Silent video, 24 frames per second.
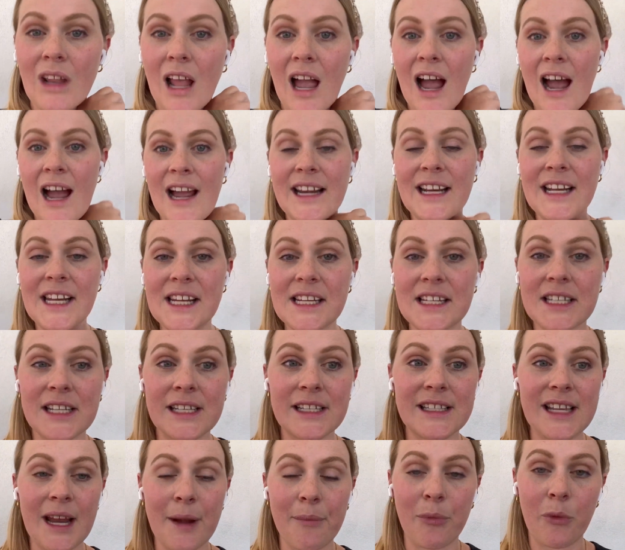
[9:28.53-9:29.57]
I need to
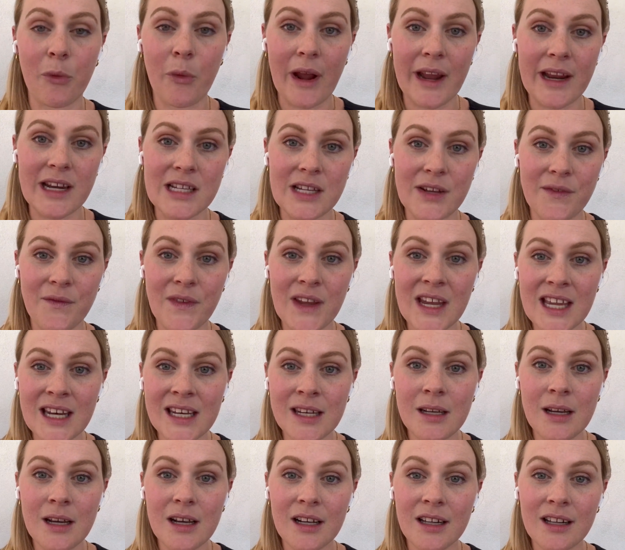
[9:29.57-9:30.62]
step away to
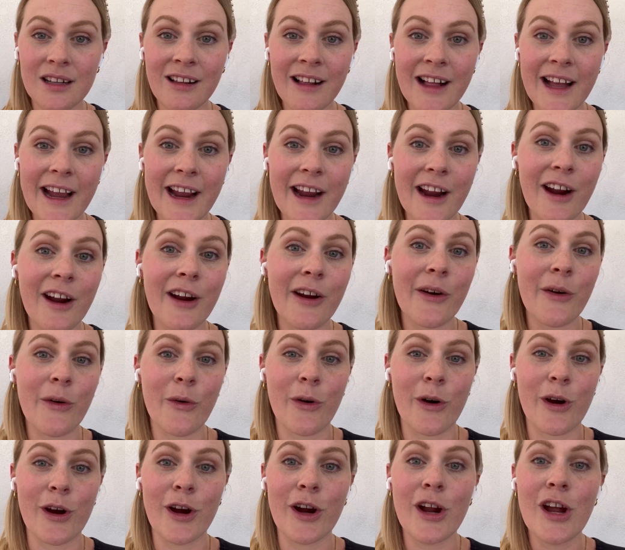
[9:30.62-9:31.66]
feed Claire
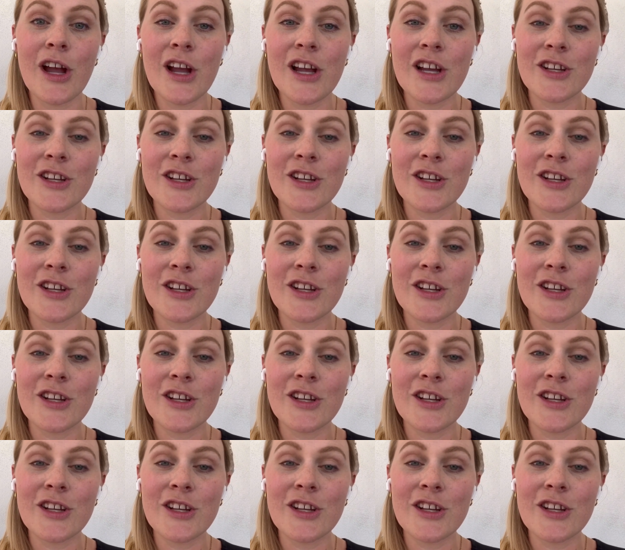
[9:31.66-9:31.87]
or